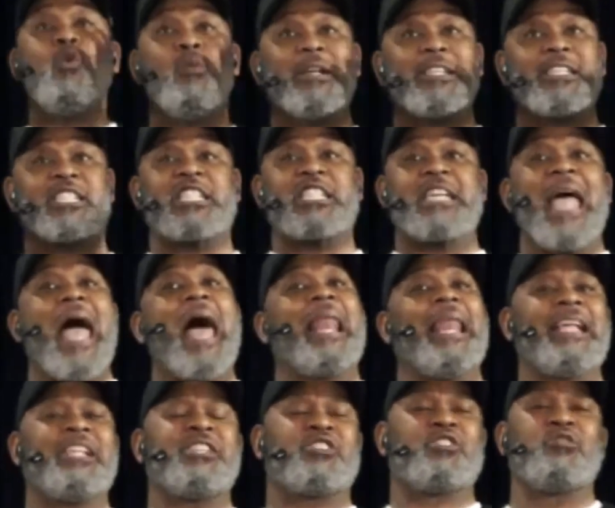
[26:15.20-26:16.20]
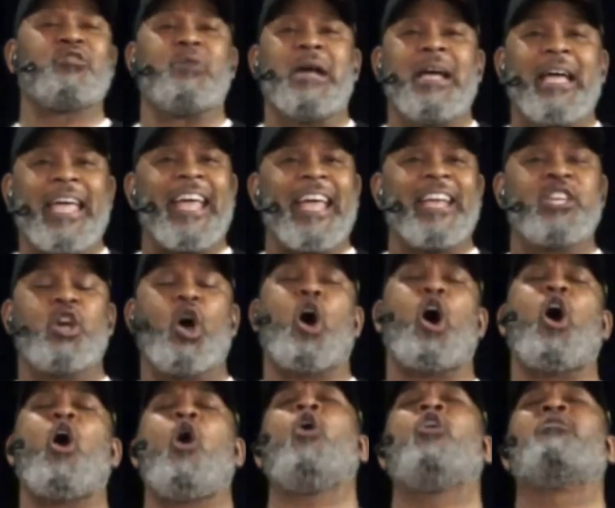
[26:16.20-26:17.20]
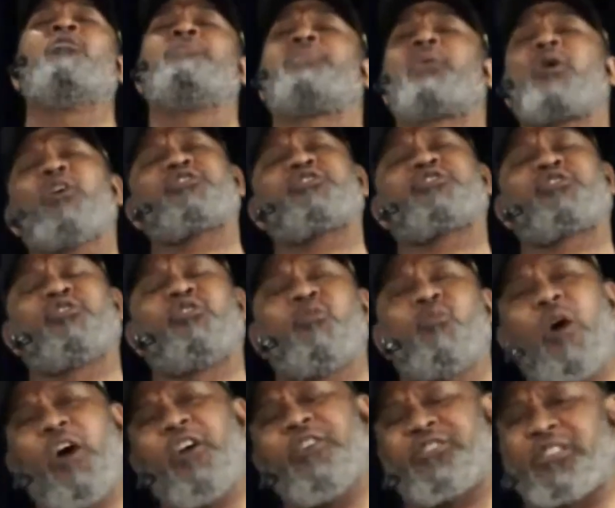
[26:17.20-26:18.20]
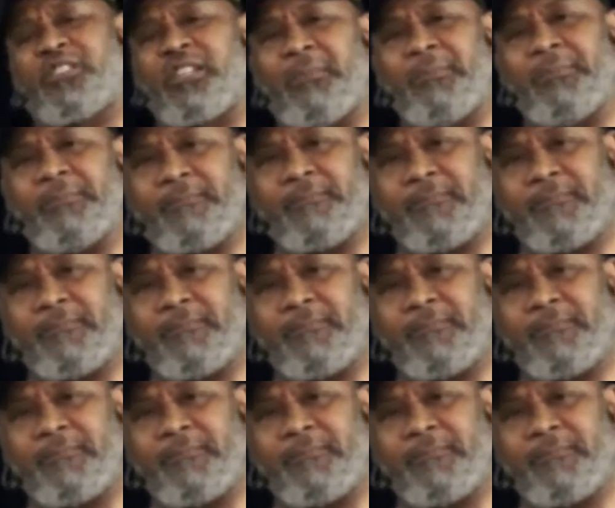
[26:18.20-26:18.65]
challenge you in your own personal worship?